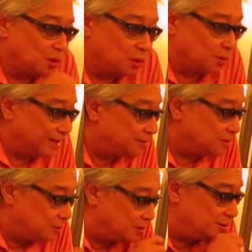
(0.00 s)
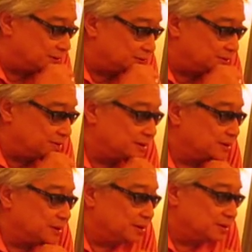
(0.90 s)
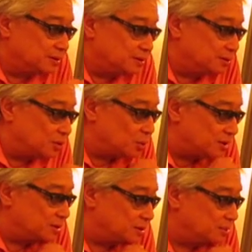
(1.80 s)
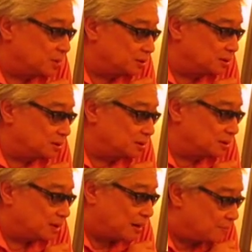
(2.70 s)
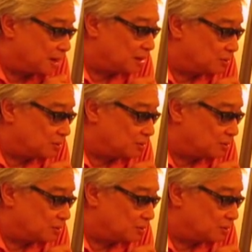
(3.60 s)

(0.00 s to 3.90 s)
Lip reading: connected with this. There's a question about karma.